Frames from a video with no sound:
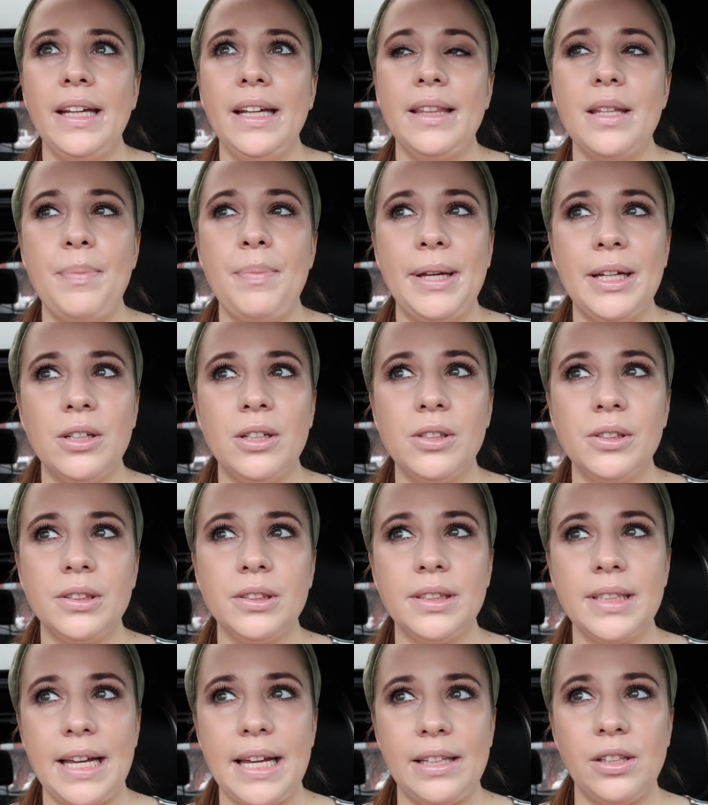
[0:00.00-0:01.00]
the
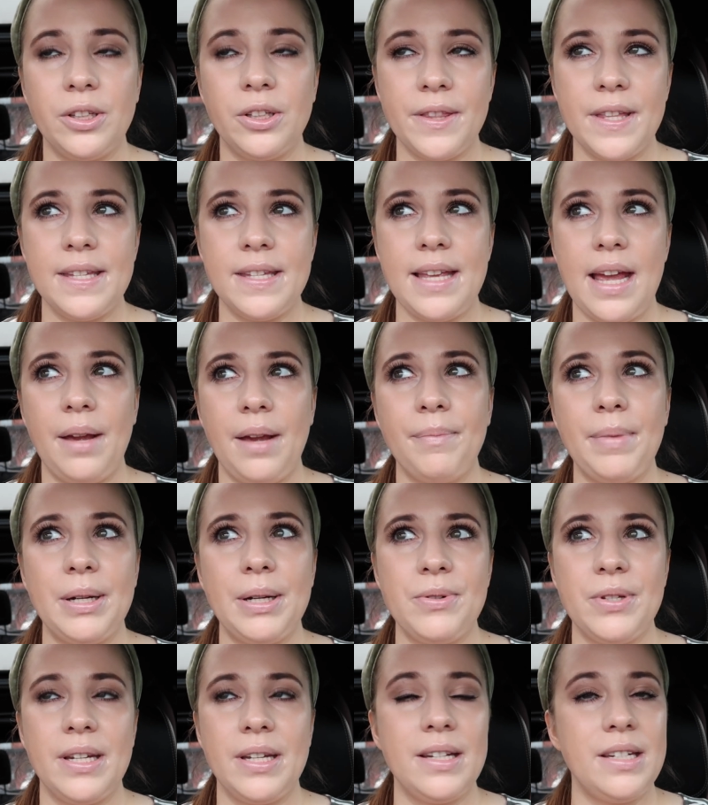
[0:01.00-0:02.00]
pills like look the same, but
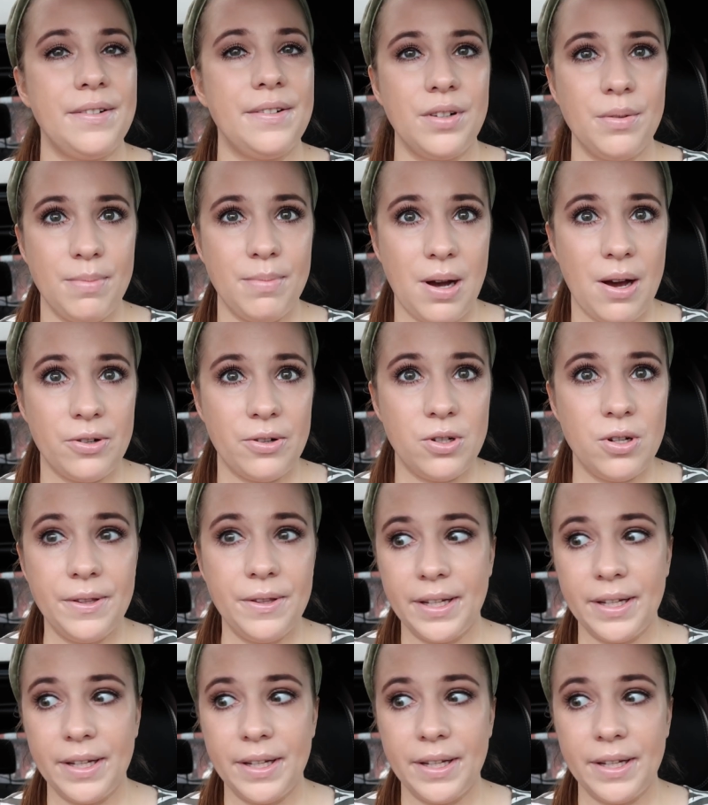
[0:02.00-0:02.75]
it was in a different bottle,